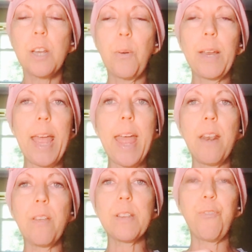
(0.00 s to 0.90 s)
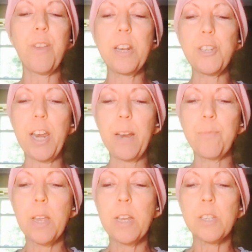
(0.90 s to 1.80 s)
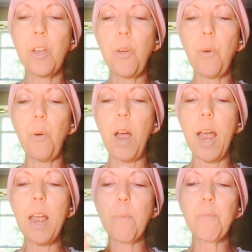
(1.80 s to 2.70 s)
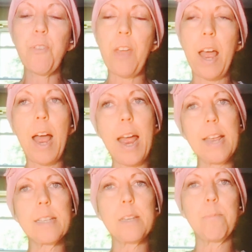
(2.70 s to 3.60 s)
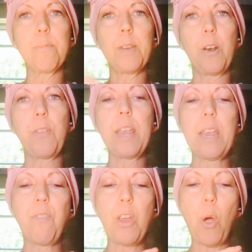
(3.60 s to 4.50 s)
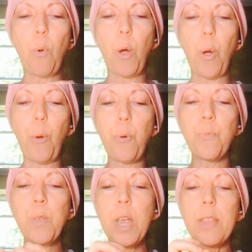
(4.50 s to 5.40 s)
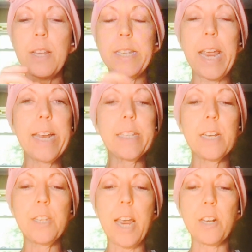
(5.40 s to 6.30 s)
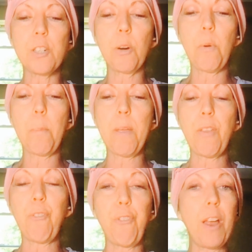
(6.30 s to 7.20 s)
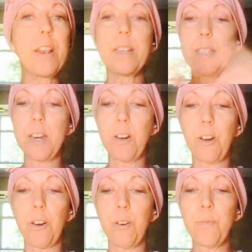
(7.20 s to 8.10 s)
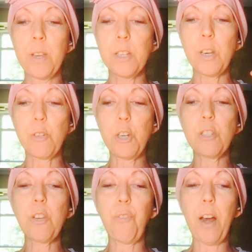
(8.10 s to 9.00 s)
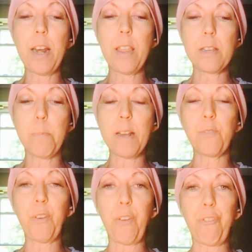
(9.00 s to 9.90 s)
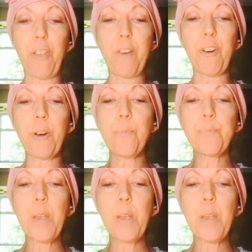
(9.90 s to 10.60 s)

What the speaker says: So again, it's a finishing. So I opt for the highest, and the EVOO. The taste and texture will be the front and center. So choose a variety that's best for the flavor.